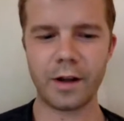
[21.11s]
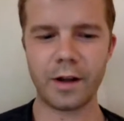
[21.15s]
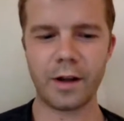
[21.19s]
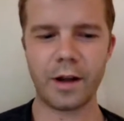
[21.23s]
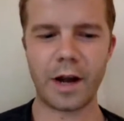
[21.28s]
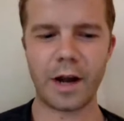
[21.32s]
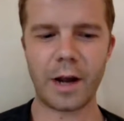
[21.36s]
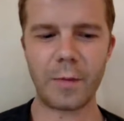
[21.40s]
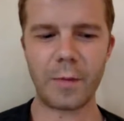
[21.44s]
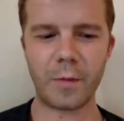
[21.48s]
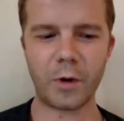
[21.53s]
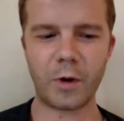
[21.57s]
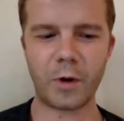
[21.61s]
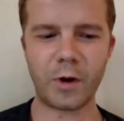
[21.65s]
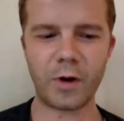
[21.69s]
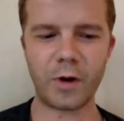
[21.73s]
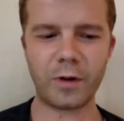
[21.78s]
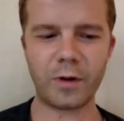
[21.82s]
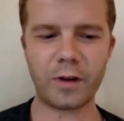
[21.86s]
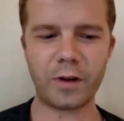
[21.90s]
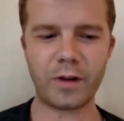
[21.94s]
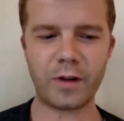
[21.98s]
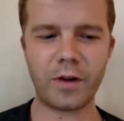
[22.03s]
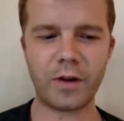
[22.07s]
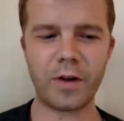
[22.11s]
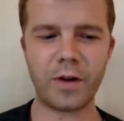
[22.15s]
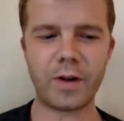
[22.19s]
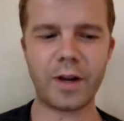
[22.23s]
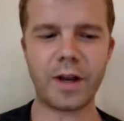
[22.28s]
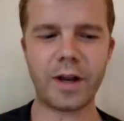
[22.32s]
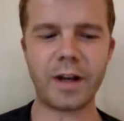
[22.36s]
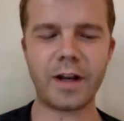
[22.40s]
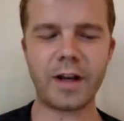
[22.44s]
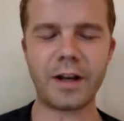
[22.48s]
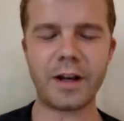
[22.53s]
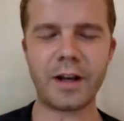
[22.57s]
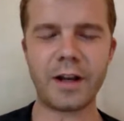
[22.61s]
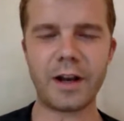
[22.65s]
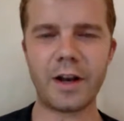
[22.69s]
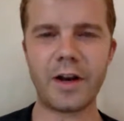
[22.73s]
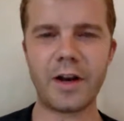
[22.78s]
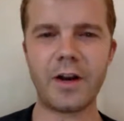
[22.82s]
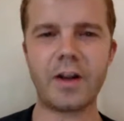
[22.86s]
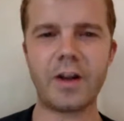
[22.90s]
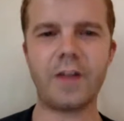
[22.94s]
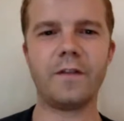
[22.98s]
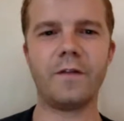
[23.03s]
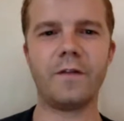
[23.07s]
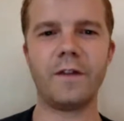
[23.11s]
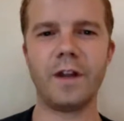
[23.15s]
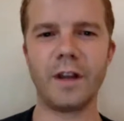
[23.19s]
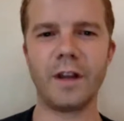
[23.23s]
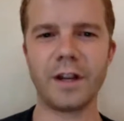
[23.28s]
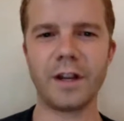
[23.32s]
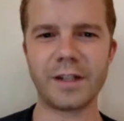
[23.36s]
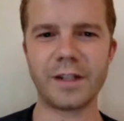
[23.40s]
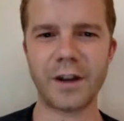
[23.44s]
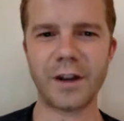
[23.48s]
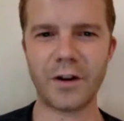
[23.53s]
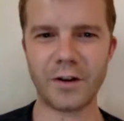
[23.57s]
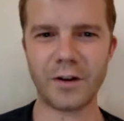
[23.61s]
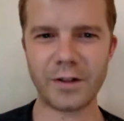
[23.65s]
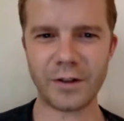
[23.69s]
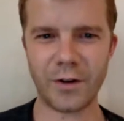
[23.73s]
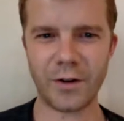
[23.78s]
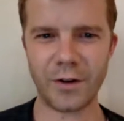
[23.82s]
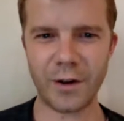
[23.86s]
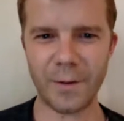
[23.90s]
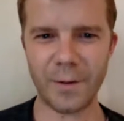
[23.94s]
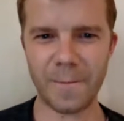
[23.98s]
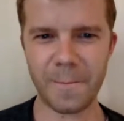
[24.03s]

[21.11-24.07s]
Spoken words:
I'm currently located here in Phoenix, Arizona,